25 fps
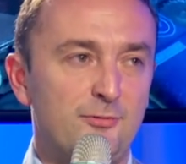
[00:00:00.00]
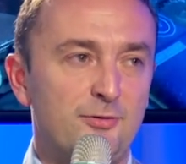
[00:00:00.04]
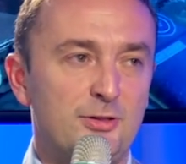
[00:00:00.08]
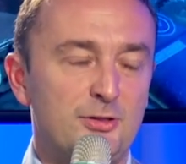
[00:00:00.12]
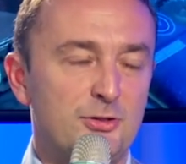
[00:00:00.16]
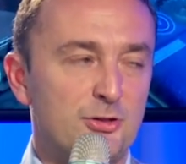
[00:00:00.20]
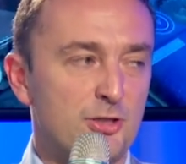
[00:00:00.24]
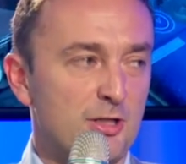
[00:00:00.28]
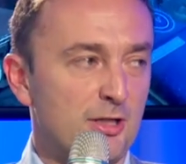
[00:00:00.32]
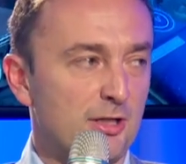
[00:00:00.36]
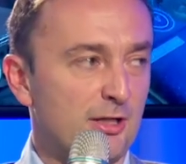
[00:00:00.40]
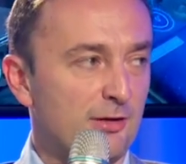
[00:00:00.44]

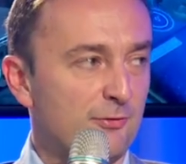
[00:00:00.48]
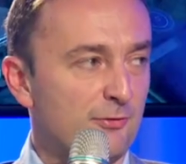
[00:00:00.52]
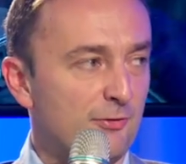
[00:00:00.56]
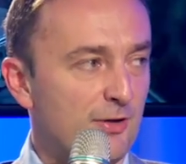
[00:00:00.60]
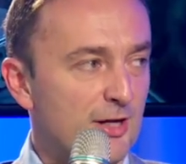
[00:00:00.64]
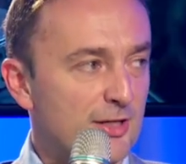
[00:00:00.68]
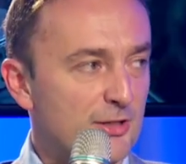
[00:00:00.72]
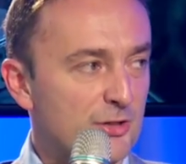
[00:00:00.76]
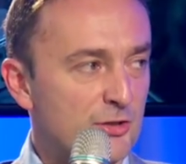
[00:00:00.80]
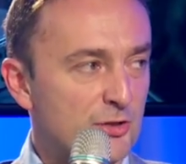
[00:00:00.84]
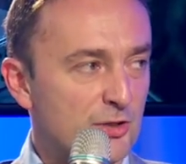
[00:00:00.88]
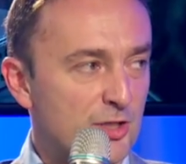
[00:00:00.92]
has
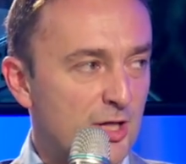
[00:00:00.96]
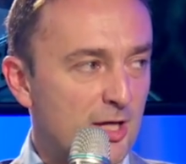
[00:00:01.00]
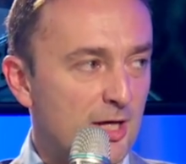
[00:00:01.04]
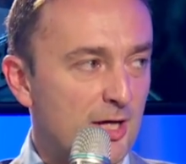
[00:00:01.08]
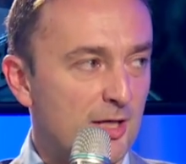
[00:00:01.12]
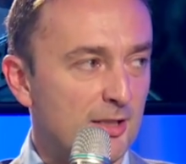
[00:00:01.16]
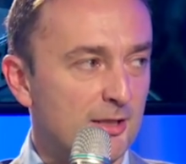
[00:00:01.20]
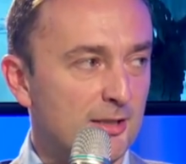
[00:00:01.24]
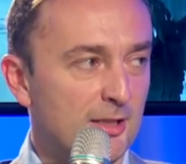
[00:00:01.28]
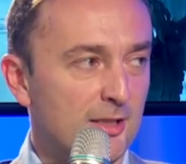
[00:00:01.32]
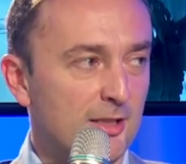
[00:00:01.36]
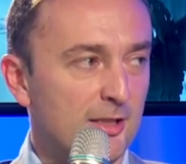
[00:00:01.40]
some
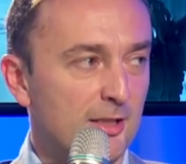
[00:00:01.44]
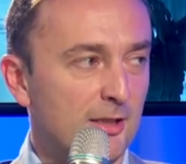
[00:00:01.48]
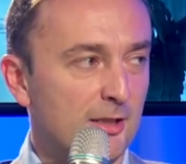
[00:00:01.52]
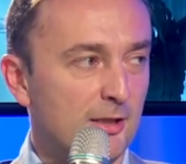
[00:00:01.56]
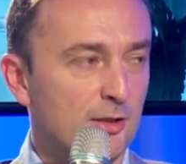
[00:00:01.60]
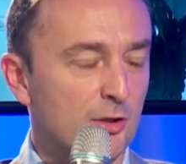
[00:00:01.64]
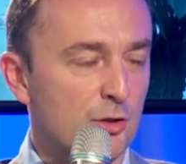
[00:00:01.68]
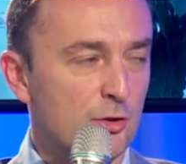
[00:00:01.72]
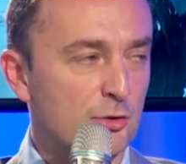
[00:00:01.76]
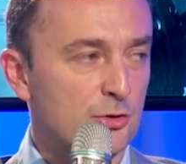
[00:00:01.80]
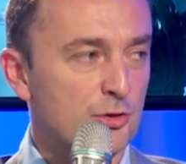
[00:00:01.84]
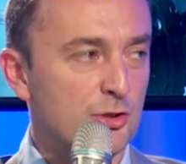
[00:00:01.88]

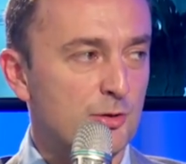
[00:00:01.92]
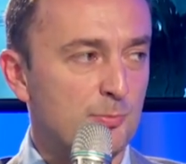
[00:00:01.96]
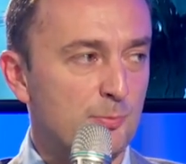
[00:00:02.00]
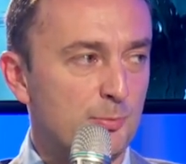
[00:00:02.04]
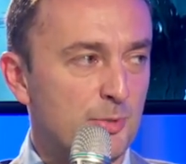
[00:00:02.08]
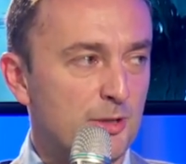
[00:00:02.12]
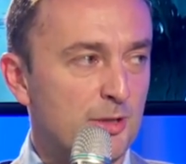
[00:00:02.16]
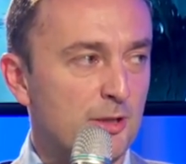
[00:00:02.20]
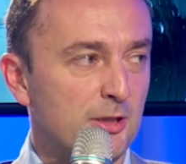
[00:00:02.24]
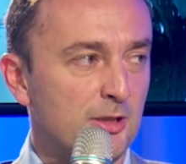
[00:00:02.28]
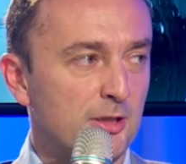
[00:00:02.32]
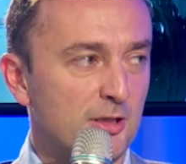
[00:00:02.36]

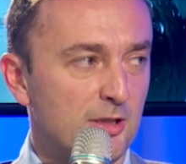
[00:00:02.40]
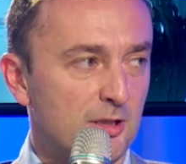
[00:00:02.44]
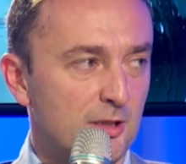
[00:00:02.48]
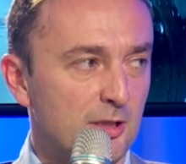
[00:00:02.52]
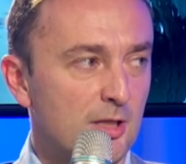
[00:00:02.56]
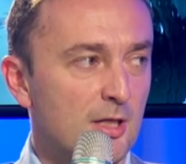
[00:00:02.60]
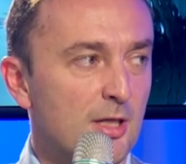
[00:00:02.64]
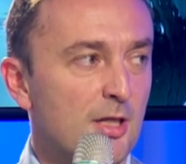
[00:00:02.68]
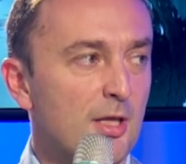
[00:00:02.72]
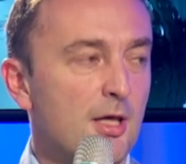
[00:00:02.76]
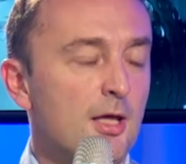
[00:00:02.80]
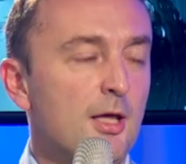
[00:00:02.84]

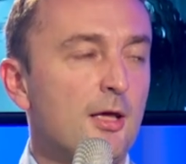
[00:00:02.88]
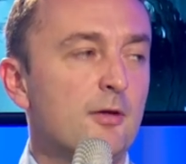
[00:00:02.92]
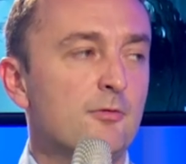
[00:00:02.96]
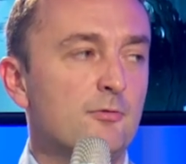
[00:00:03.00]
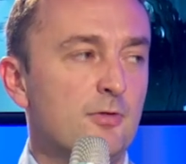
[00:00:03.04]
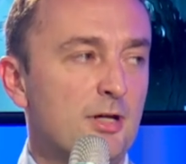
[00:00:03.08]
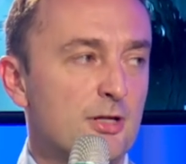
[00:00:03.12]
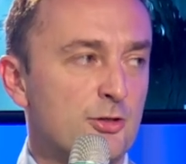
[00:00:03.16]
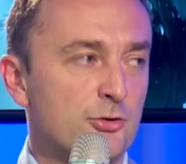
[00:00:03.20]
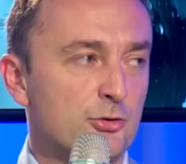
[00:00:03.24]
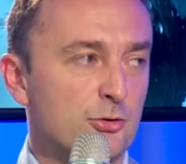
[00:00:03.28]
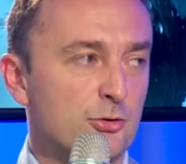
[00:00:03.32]
advantages. Um,